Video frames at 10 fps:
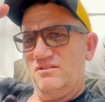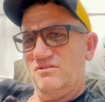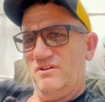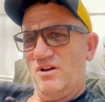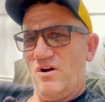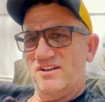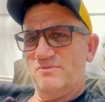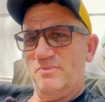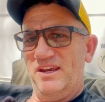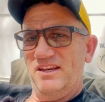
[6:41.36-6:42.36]
doing high
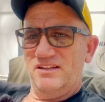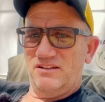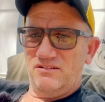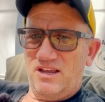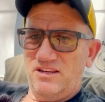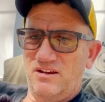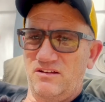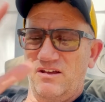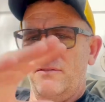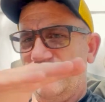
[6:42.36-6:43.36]
speed and
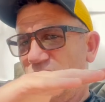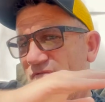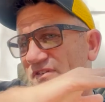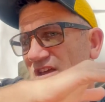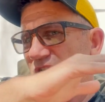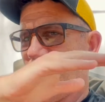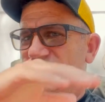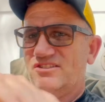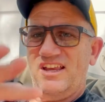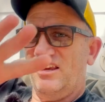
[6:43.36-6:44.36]
you've got video, and
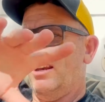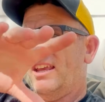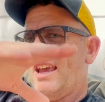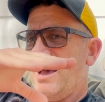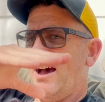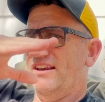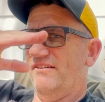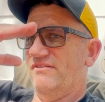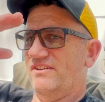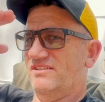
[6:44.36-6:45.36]
just say you're in a car and
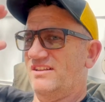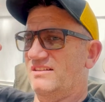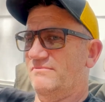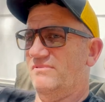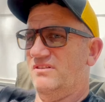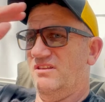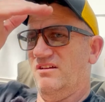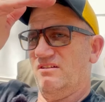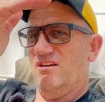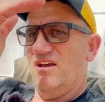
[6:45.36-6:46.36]
everything starts, if
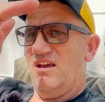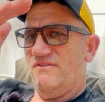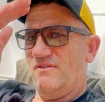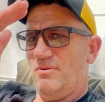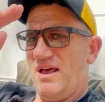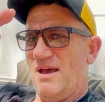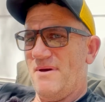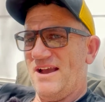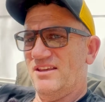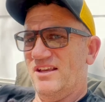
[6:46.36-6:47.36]
you play it
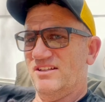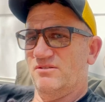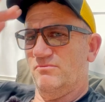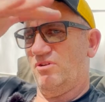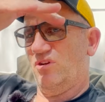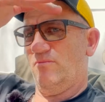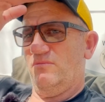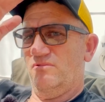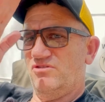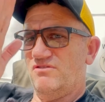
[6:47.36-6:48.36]
back, you get some
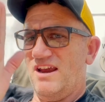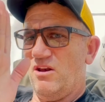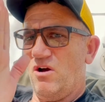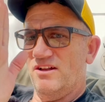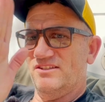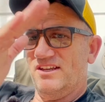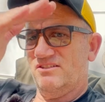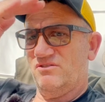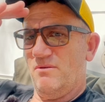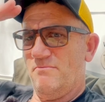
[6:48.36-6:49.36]
straight lines that
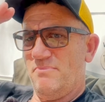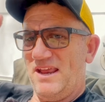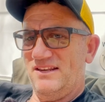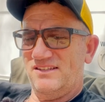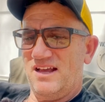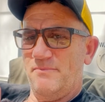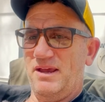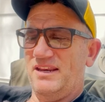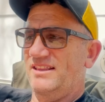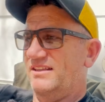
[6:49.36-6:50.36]
sort of start
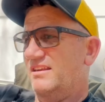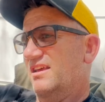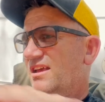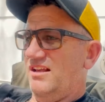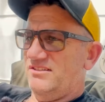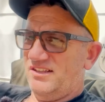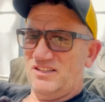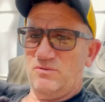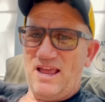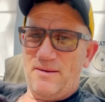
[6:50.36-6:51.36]
bending. So that's
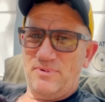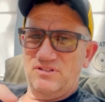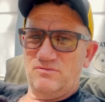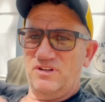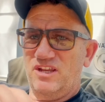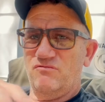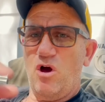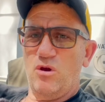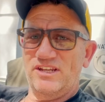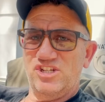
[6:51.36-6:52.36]
what happens when you get
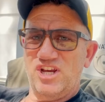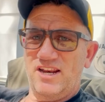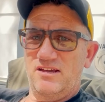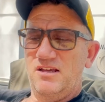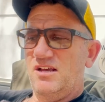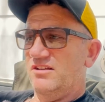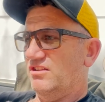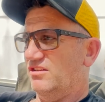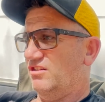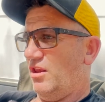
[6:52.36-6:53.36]
rolling shutter. So
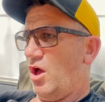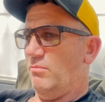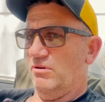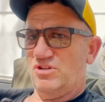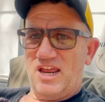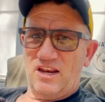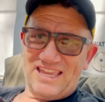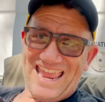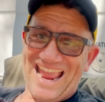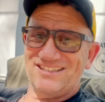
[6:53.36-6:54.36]
this global shutter
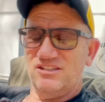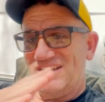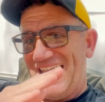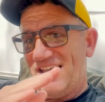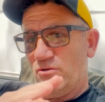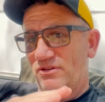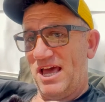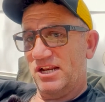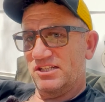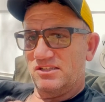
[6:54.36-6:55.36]
cancels out all that.
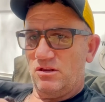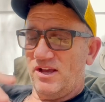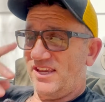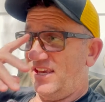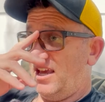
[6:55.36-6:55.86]
It's like